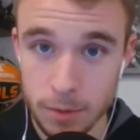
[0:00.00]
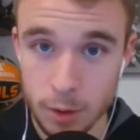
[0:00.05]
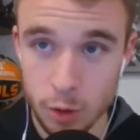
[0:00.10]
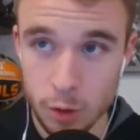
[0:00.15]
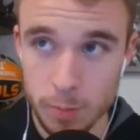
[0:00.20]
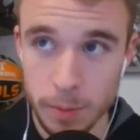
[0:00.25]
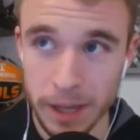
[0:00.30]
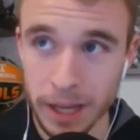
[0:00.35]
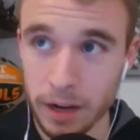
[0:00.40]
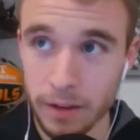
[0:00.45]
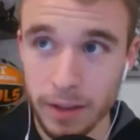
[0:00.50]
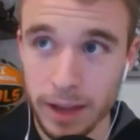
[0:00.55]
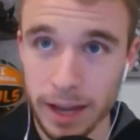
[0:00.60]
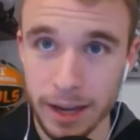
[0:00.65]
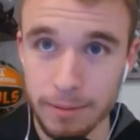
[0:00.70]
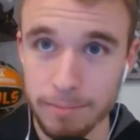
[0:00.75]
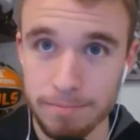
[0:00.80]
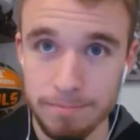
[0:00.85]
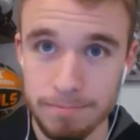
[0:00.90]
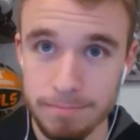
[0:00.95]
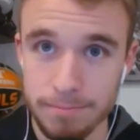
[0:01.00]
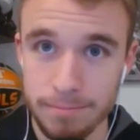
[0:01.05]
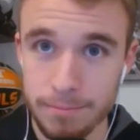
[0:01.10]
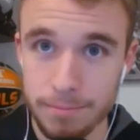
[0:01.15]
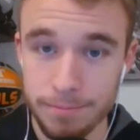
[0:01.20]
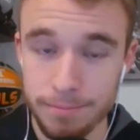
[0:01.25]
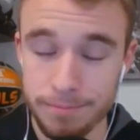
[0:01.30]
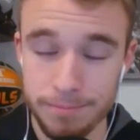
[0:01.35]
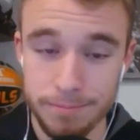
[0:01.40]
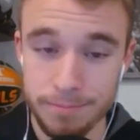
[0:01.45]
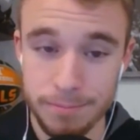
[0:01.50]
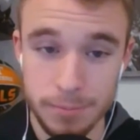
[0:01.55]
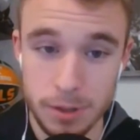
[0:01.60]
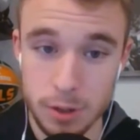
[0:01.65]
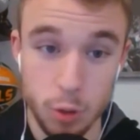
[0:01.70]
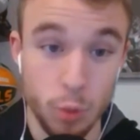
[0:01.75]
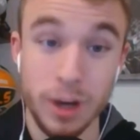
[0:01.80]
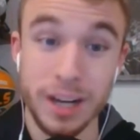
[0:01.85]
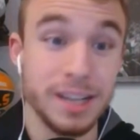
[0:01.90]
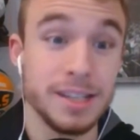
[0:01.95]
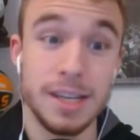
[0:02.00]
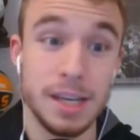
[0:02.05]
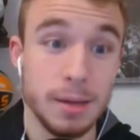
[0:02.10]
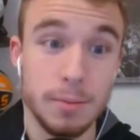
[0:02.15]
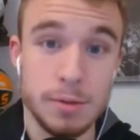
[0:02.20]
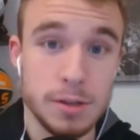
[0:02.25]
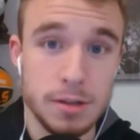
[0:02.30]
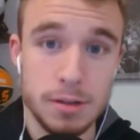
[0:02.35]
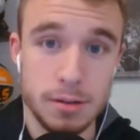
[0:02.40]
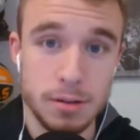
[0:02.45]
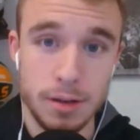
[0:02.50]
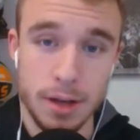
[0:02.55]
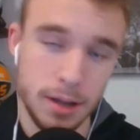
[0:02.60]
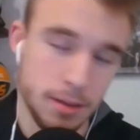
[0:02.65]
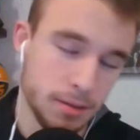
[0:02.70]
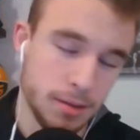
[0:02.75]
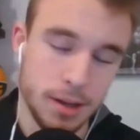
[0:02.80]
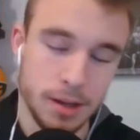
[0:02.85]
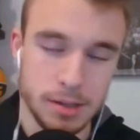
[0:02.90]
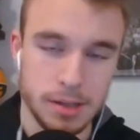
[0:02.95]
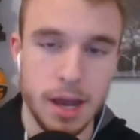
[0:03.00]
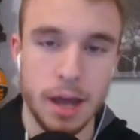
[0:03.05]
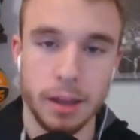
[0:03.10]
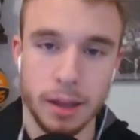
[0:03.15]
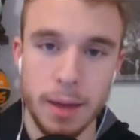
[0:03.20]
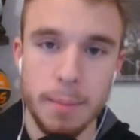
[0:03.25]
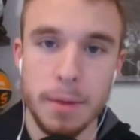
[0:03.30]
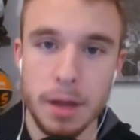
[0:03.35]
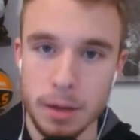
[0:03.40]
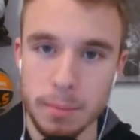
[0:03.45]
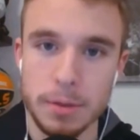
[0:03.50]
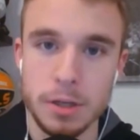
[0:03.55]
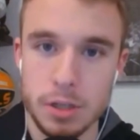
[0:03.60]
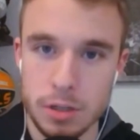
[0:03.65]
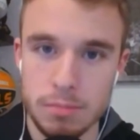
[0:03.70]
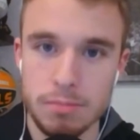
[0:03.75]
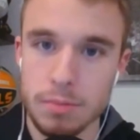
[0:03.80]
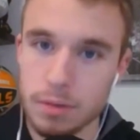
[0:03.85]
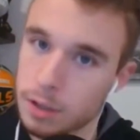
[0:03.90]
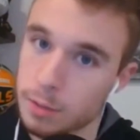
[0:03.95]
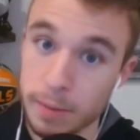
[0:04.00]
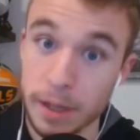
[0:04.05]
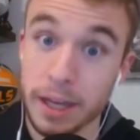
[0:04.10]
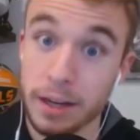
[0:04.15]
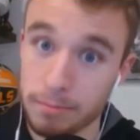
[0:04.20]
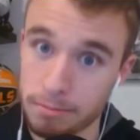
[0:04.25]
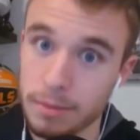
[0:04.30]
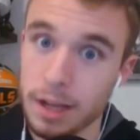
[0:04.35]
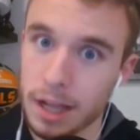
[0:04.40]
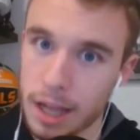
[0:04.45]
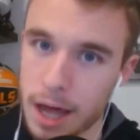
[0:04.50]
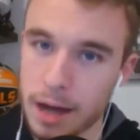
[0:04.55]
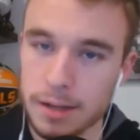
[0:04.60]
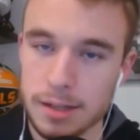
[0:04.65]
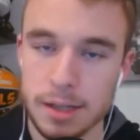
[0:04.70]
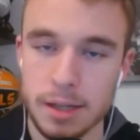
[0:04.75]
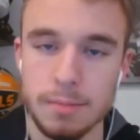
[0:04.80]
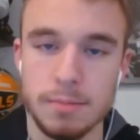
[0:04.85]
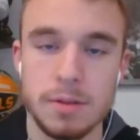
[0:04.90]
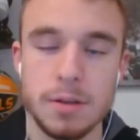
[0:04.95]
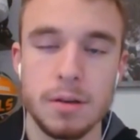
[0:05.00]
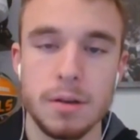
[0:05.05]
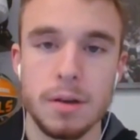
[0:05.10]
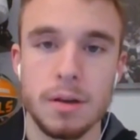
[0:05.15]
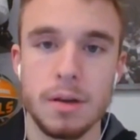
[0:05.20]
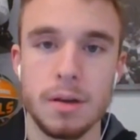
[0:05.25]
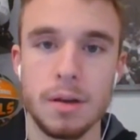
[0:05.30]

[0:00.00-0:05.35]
who's played on like 20 teams. Not exactly that many, but he's playing a lot of teams.